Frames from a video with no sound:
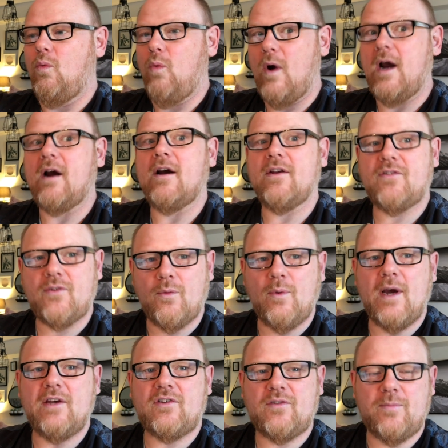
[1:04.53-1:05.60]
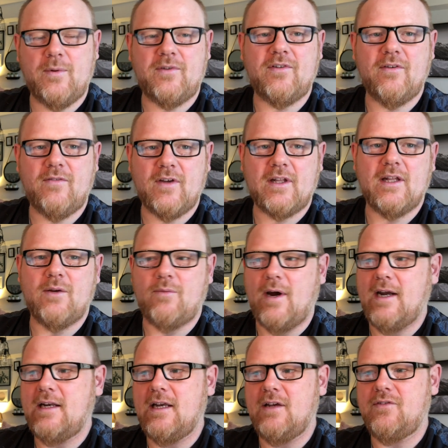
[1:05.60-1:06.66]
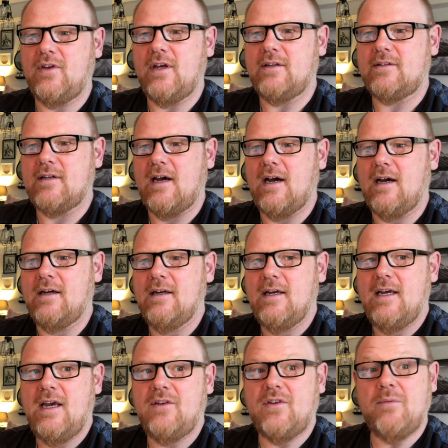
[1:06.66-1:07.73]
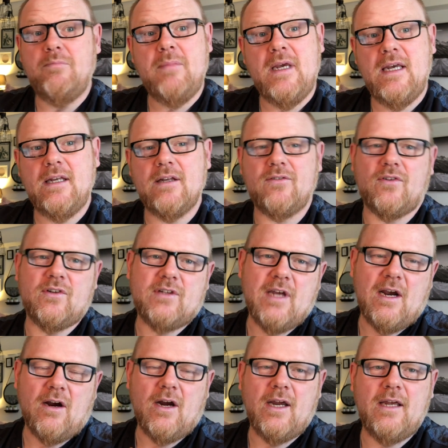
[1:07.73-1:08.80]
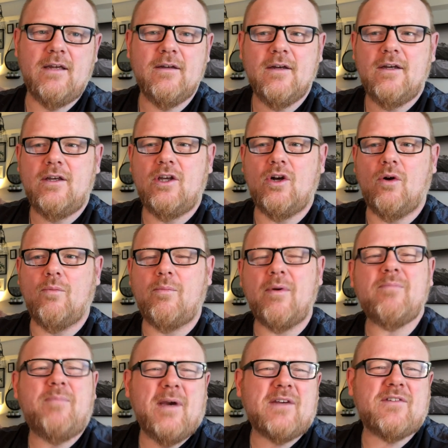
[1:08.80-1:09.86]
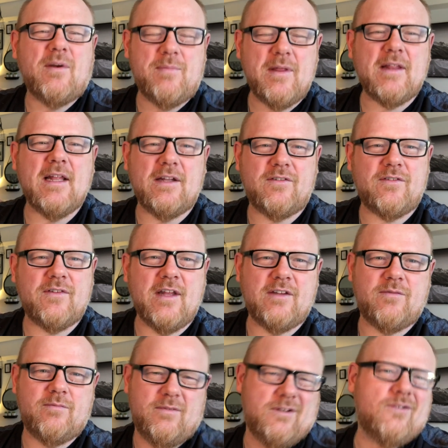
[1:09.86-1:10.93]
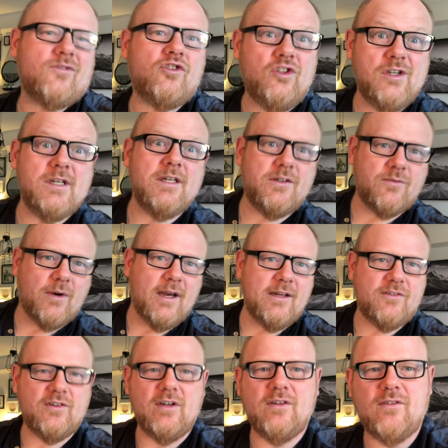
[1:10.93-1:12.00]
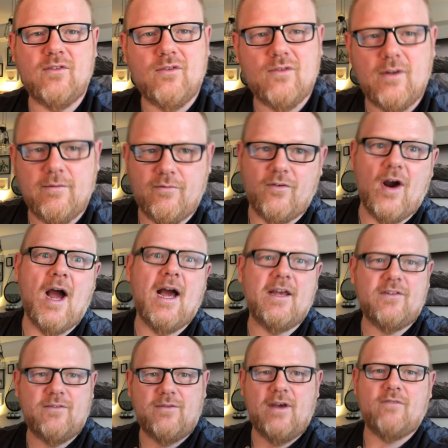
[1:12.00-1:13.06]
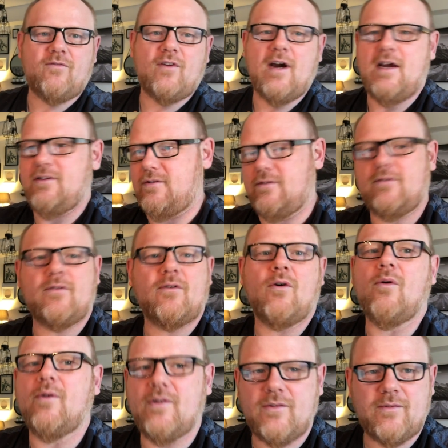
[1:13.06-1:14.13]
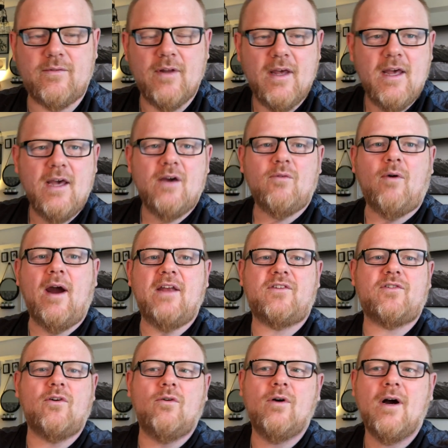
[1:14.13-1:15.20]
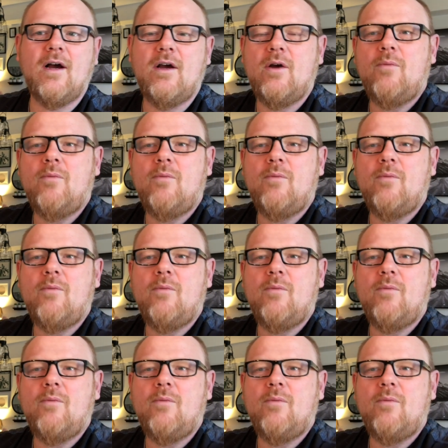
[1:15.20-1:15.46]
where is the waste specifically, right? Is it meat? Is it dairy? You know, pick something that's cheese, right? Cheese is usually fries. If you have fries, they're always, right? So,